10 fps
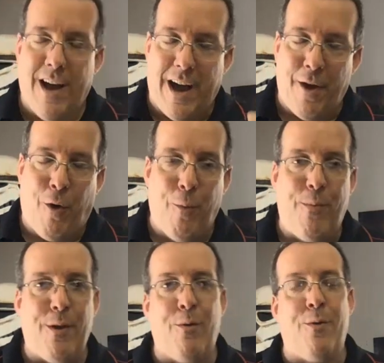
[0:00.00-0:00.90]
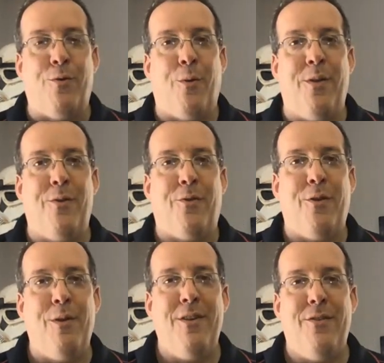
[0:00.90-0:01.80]
I hope that you enjoy this
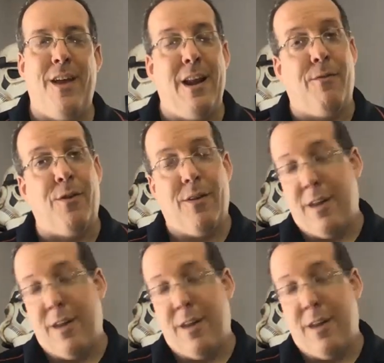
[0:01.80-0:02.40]
series, and if you,